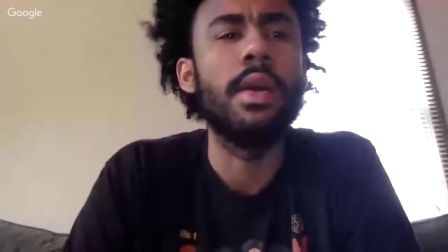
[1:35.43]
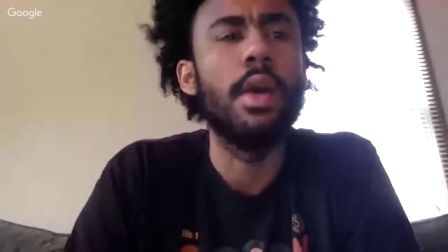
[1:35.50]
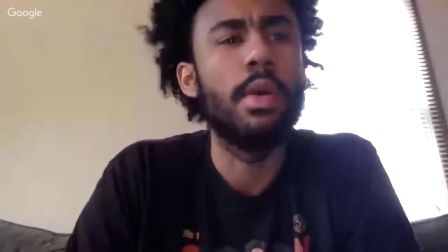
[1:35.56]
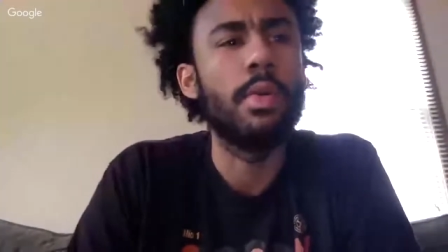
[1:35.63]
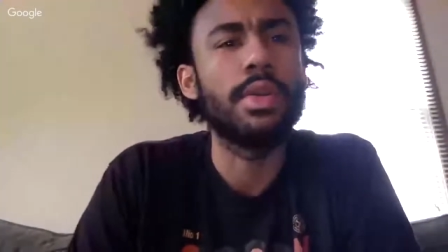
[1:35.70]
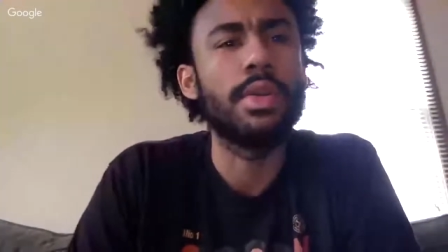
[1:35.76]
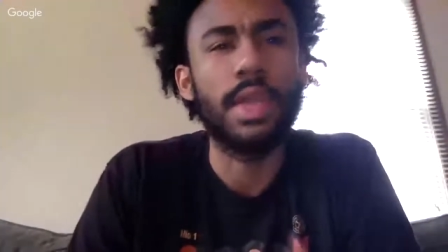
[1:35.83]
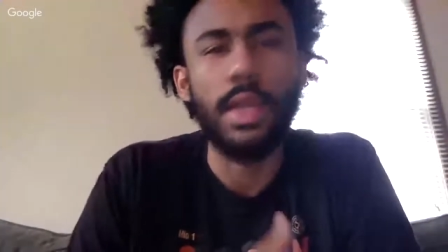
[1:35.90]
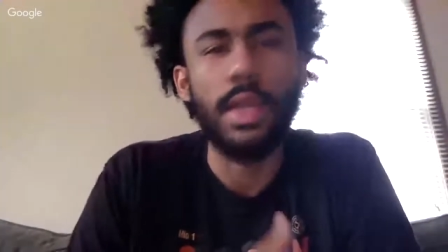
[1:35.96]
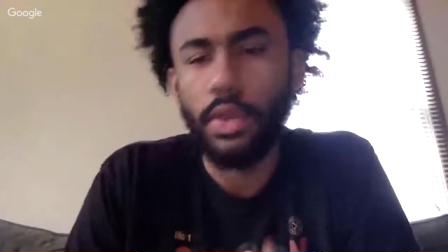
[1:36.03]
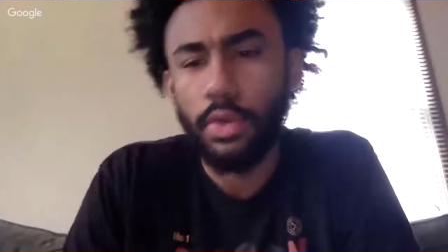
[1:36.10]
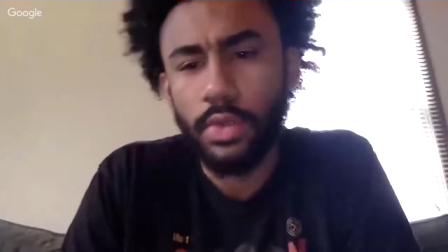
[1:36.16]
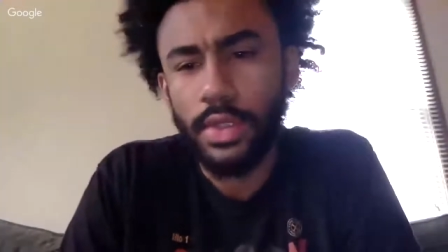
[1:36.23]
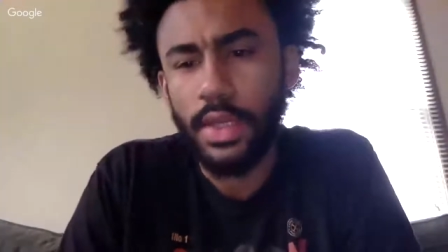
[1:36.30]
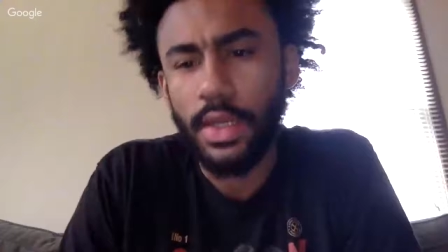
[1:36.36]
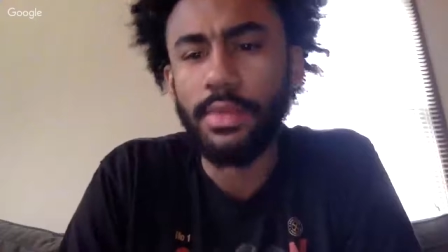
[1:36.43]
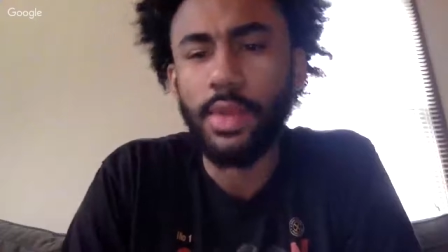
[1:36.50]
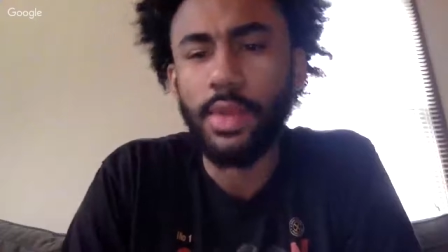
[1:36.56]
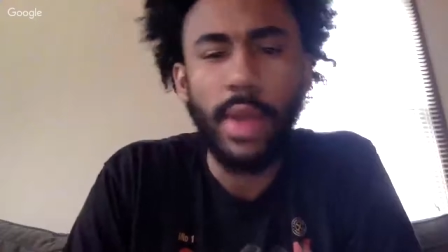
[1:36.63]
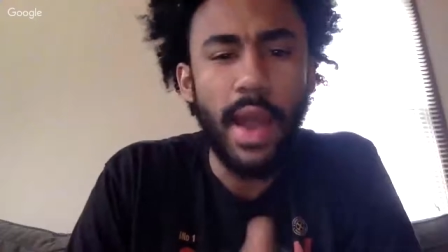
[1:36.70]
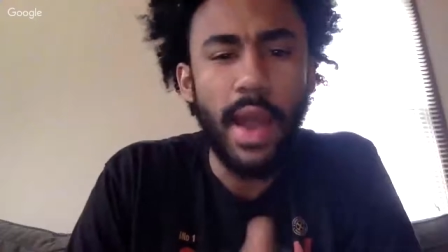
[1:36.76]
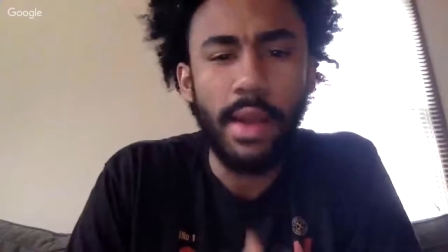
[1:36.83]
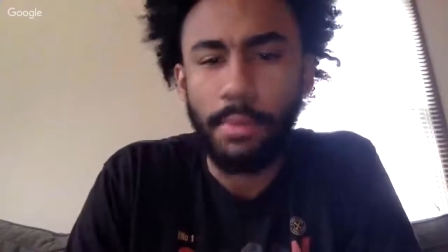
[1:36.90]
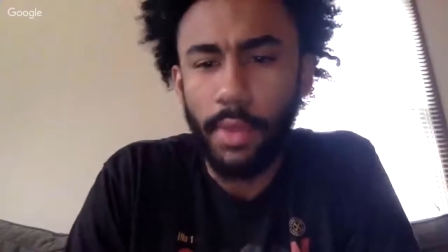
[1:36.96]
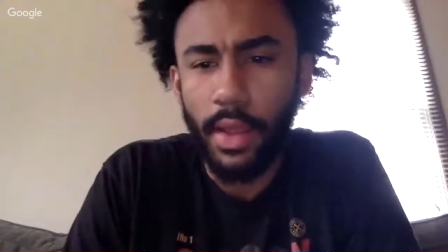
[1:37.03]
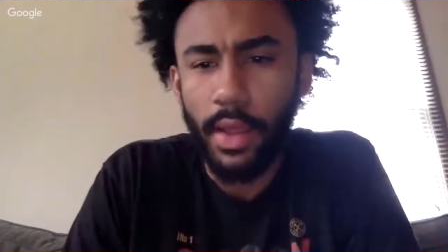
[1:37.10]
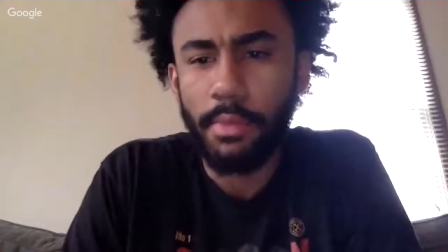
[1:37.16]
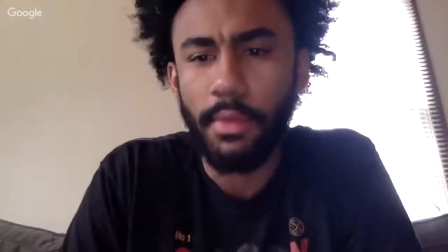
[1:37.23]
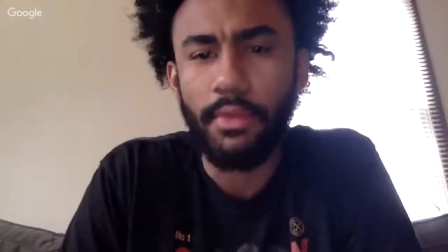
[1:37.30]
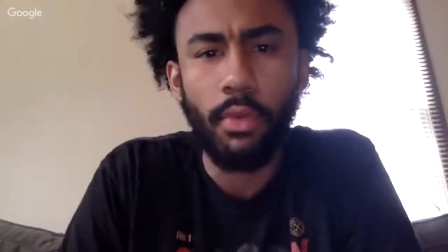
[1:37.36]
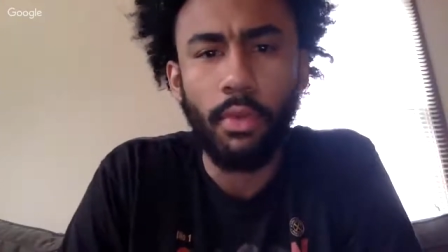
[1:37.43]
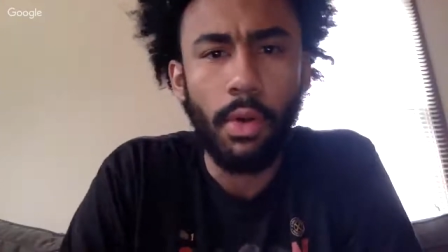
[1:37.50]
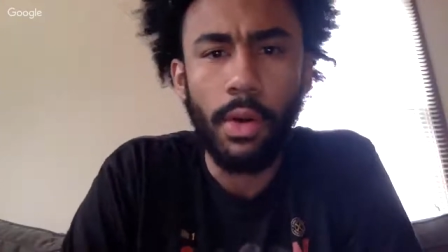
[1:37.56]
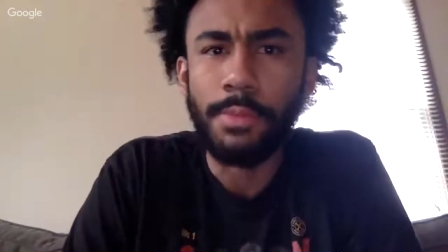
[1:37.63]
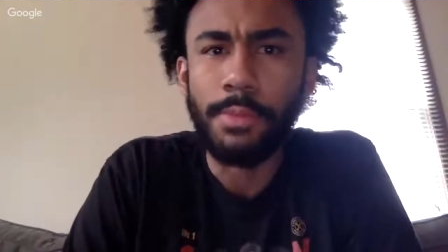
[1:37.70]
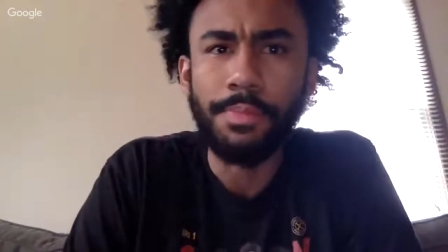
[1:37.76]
We're seeing new teams that we hadn't played before.